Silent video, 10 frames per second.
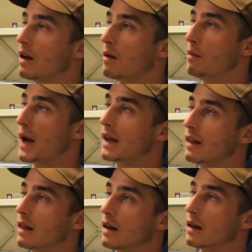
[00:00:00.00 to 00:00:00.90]

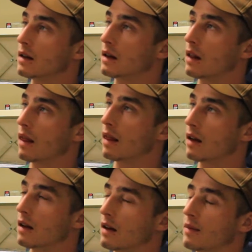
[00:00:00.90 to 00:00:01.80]
made the
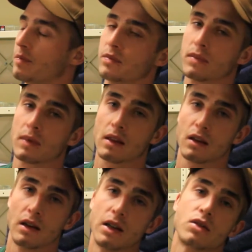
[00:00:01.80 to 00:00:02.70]

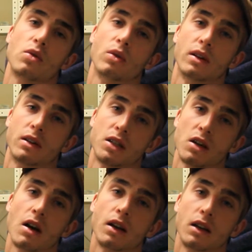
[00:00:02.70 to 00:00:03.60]
let's call it
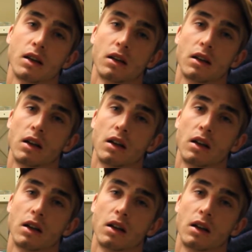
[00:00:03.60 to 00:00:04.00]
shiny